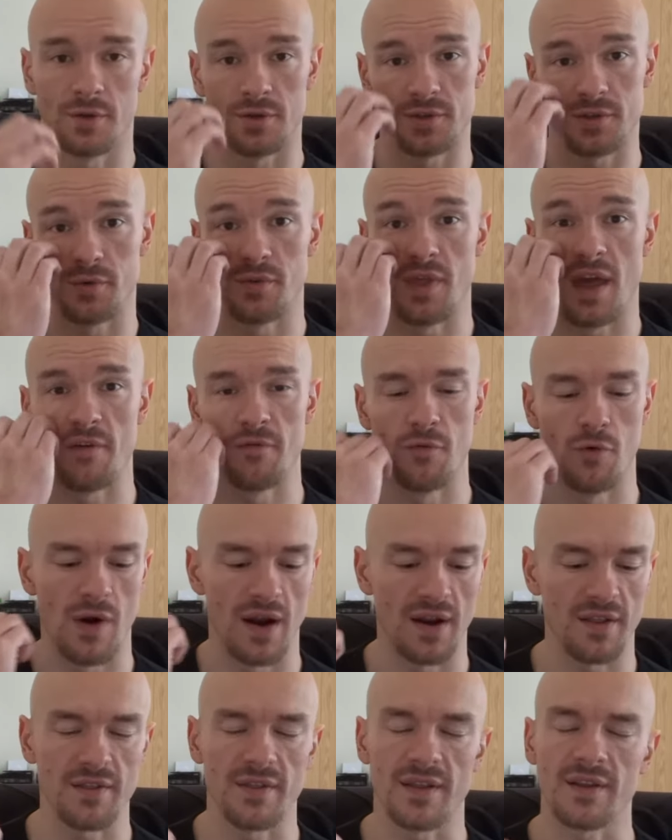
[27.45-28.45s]
So therefore
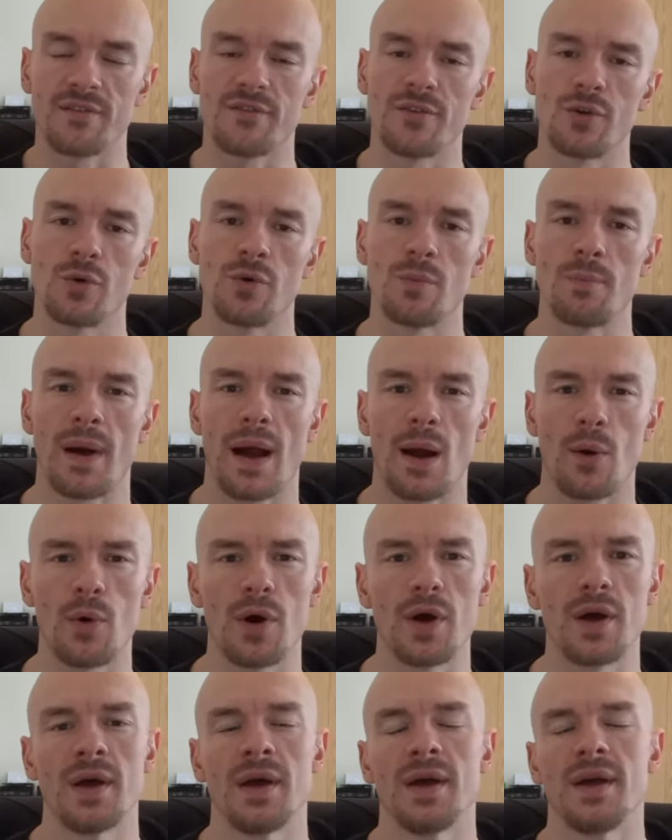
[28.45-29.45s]
anything that's to do with
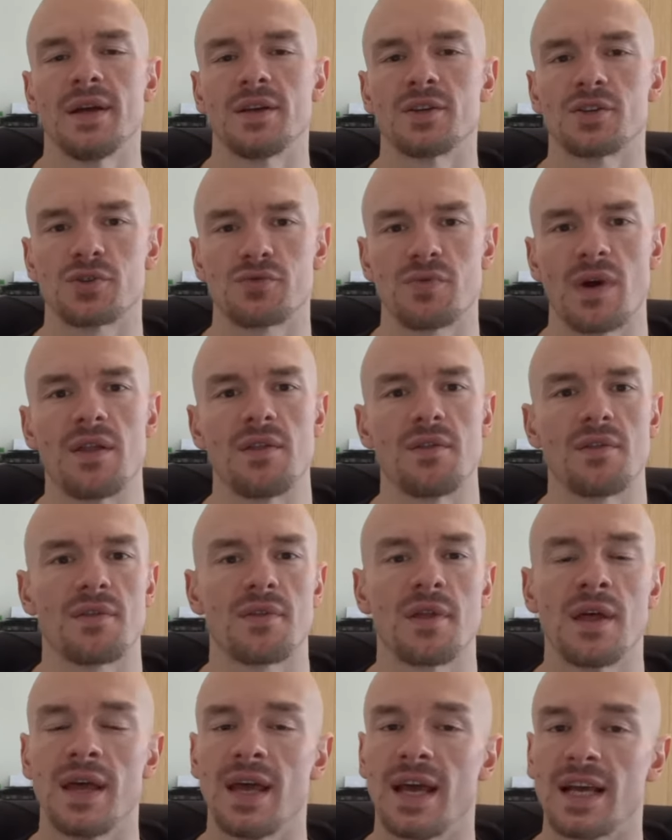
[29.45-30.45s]
power,
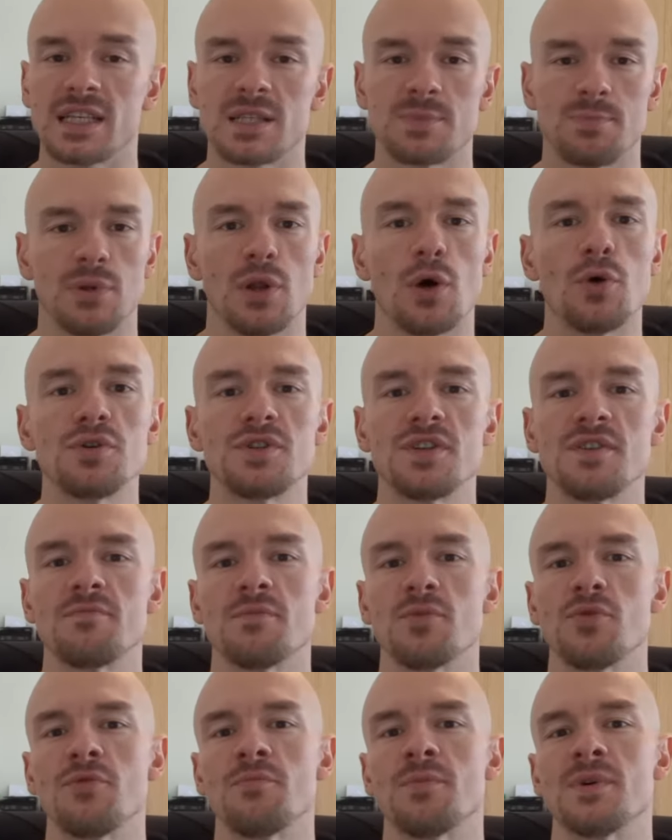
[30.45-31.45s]
strength, explosive
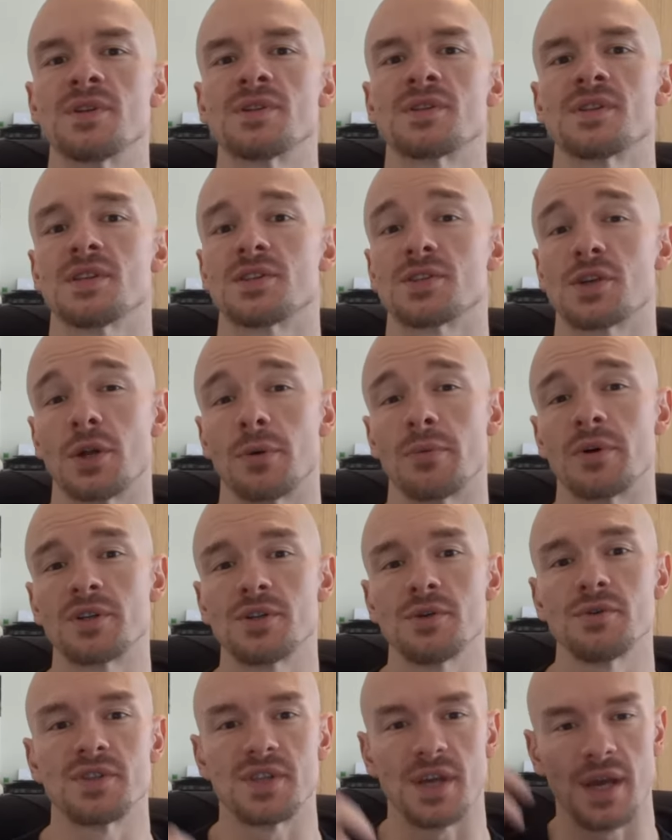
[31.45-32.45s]
movements, it's going to
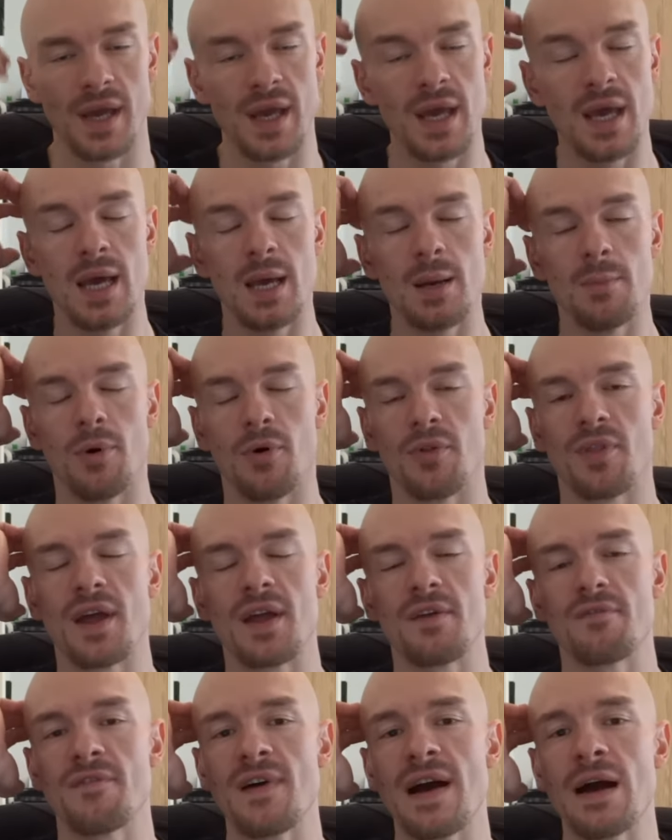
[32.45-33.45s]
reduce it. But
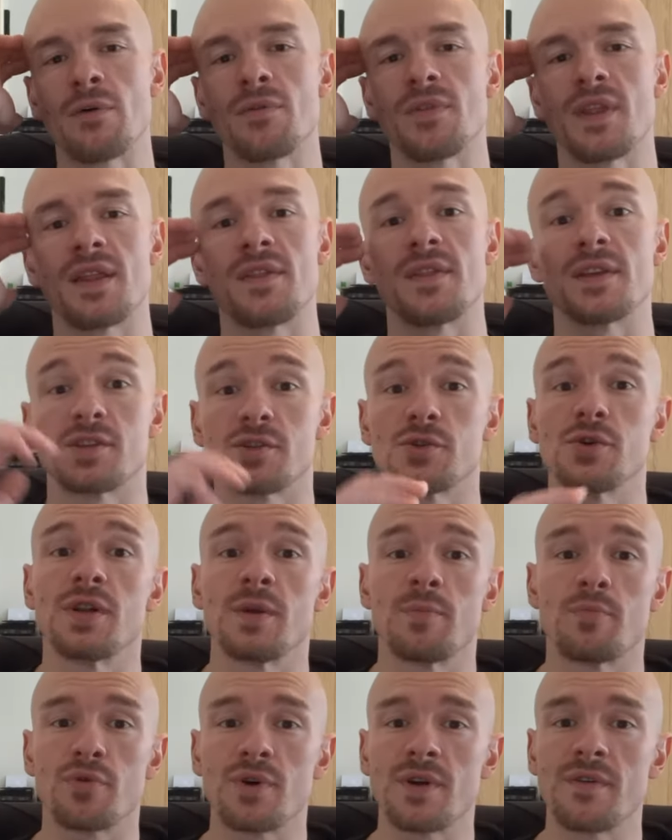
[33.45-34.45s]
they found in the
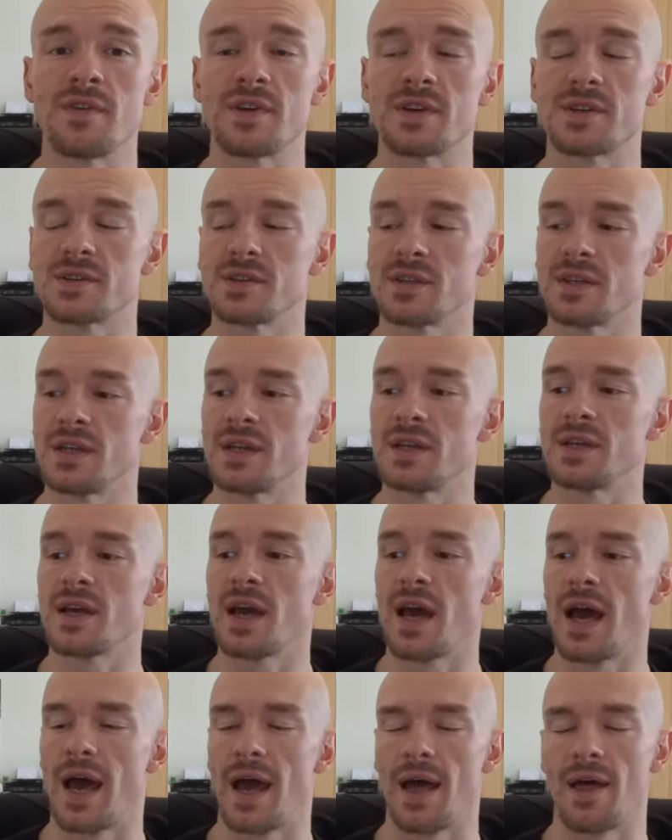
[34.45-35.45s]
study previously
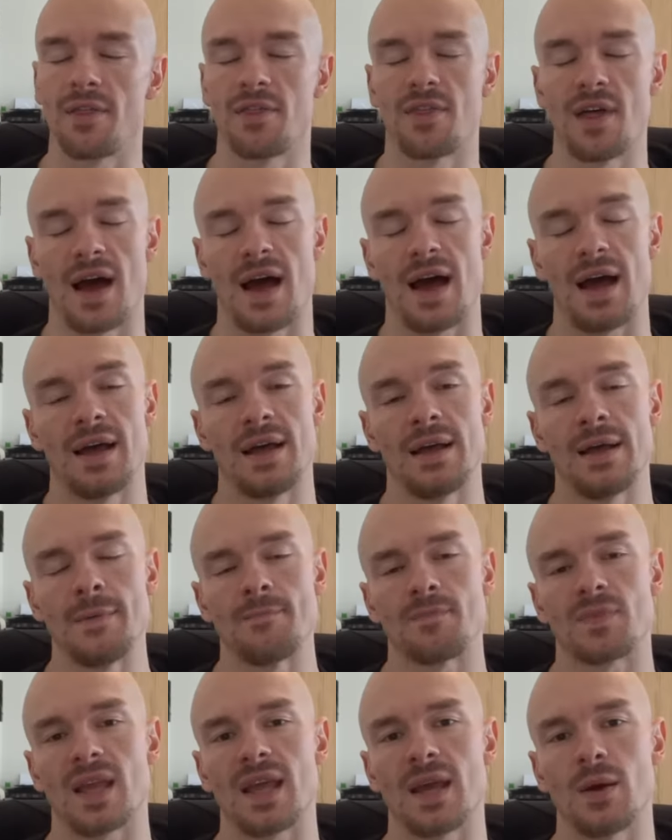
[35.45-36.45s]
that
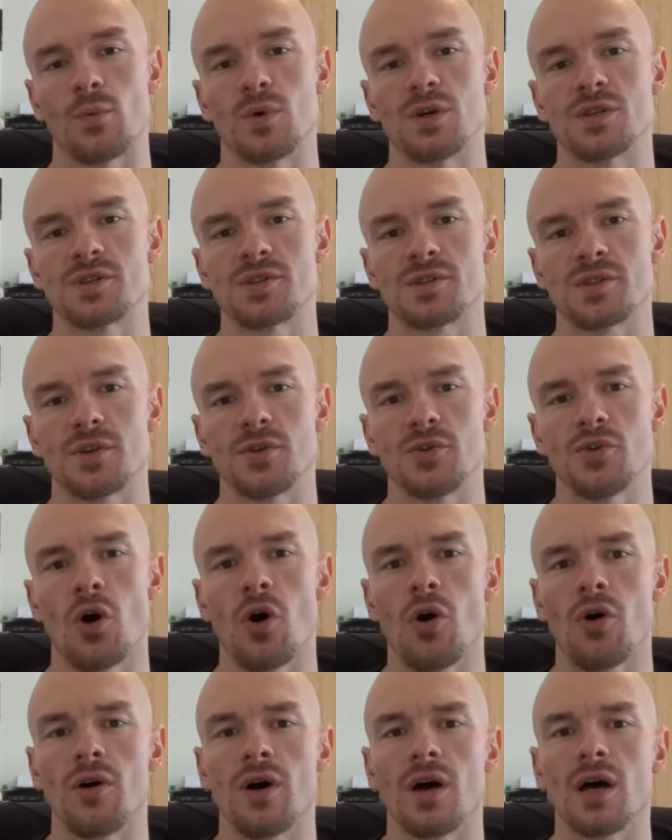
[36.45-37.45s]
it was
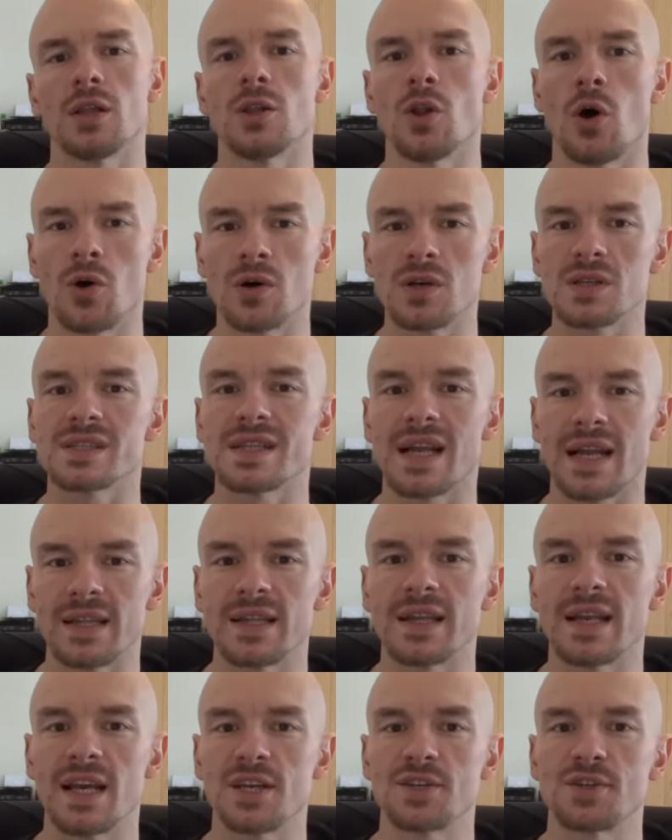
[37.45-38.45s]
not a
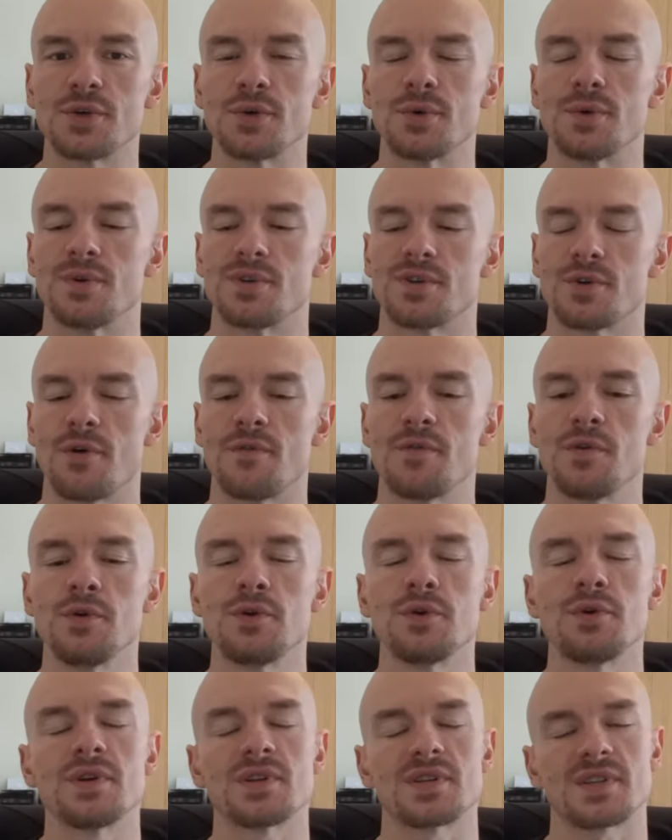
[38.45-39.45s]
long-standing issue. So if you
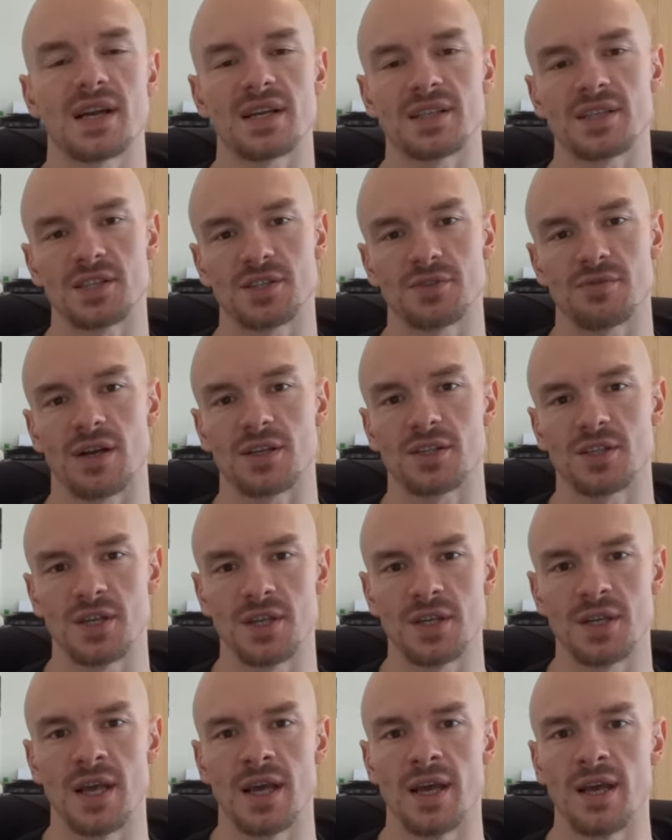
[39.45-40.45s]
do your static
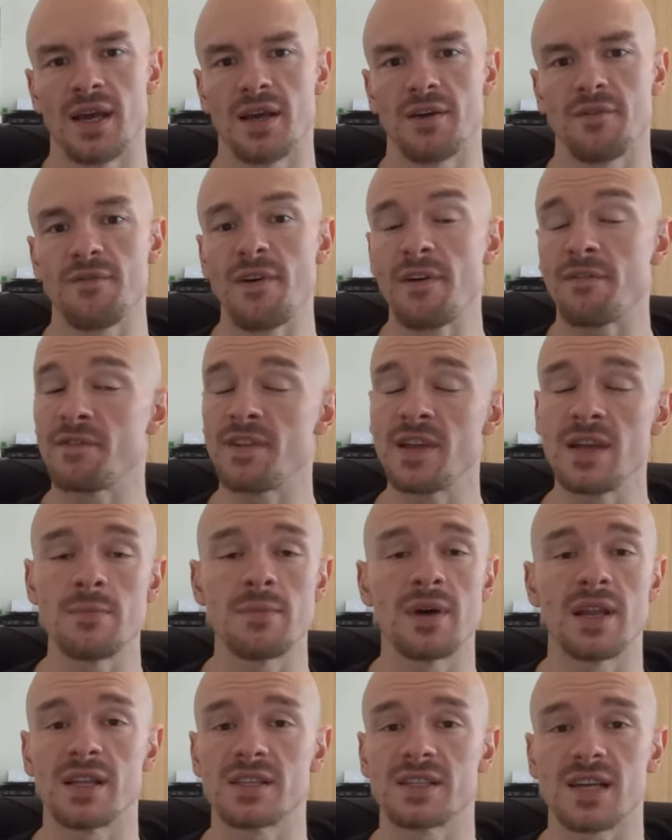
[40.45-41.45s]
stretching 15
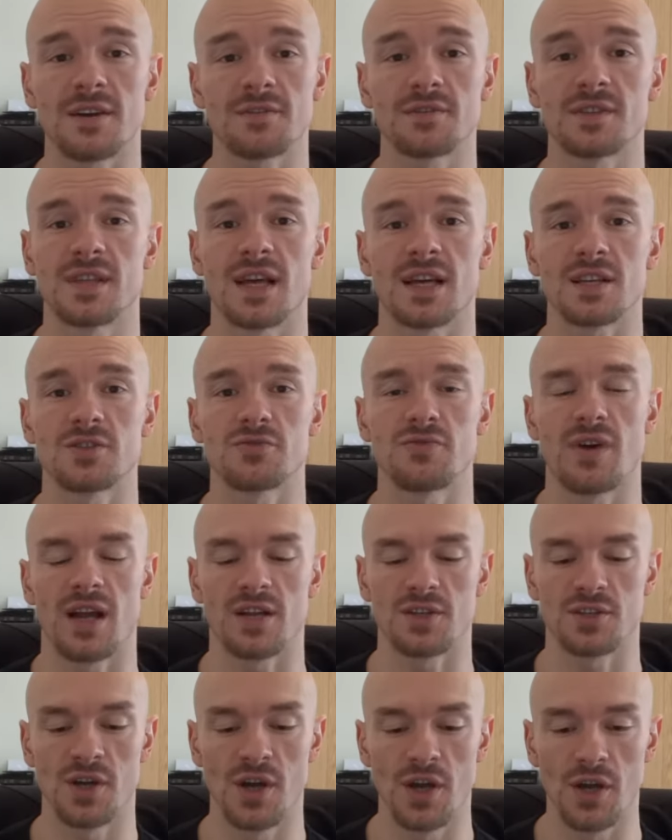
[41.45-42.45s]
minutes after that
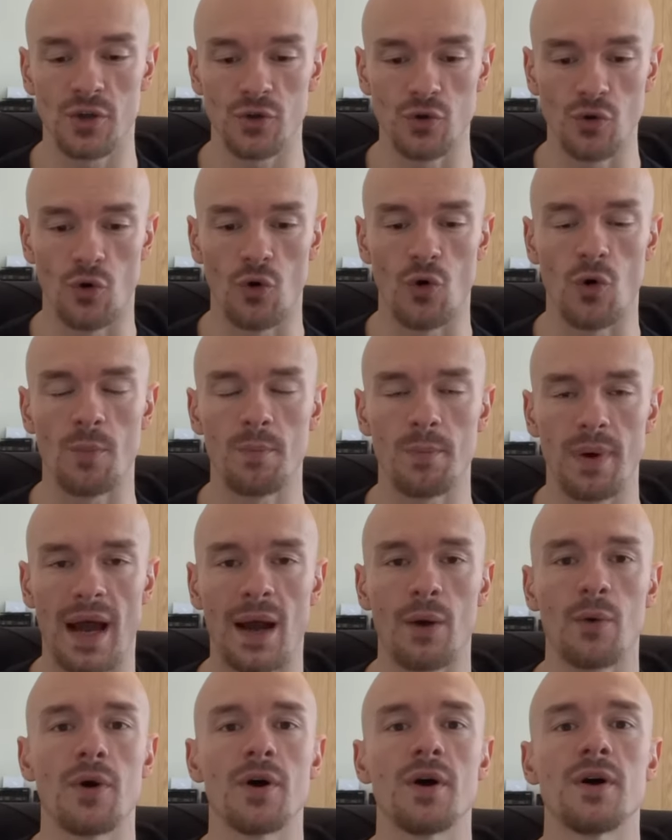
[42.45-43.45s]
stretch, your
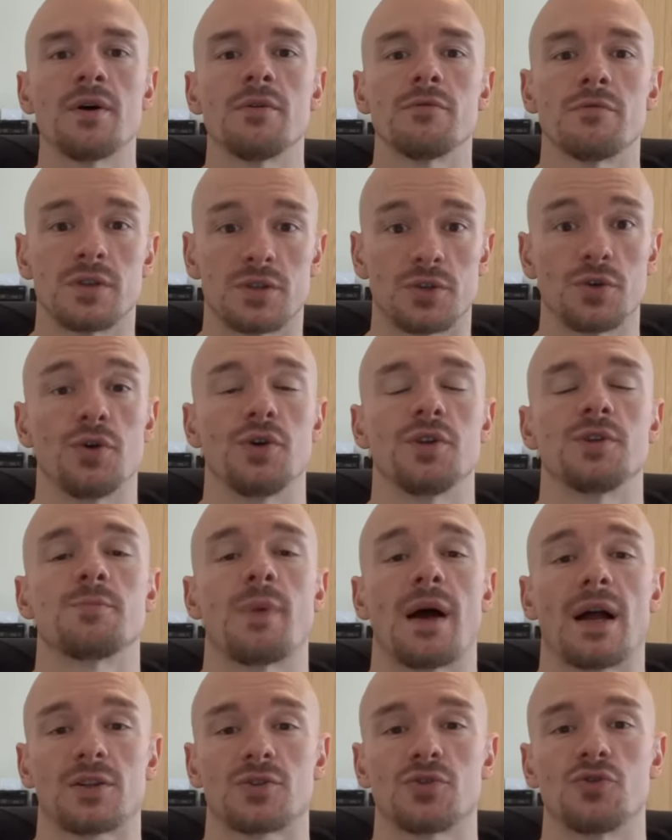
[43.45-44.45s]
power returns
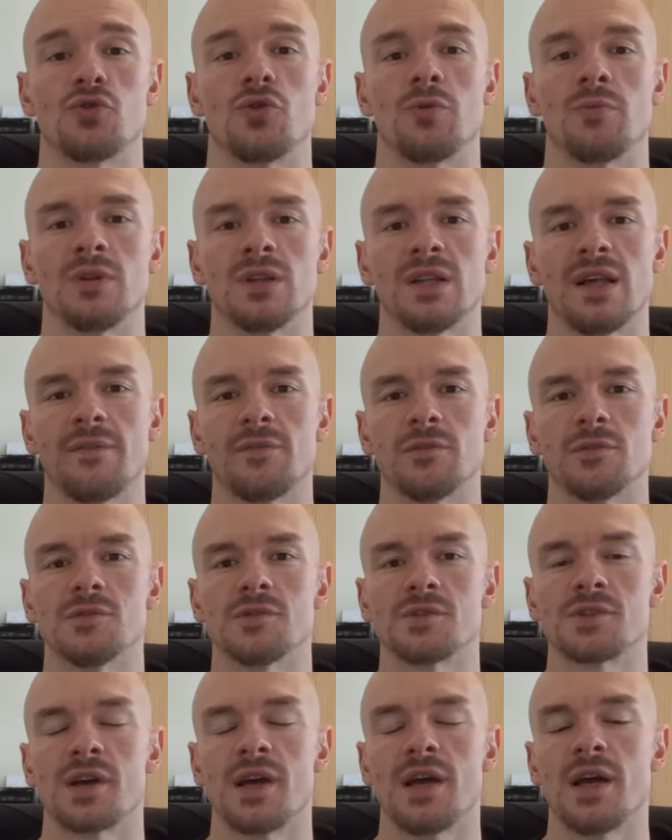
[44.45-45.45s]
back to normal
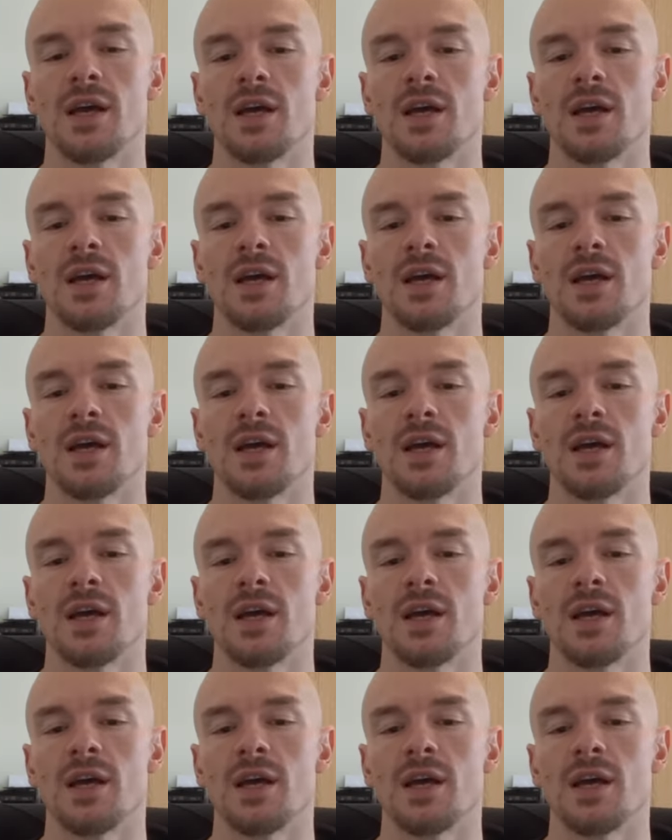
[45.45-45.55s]
levels.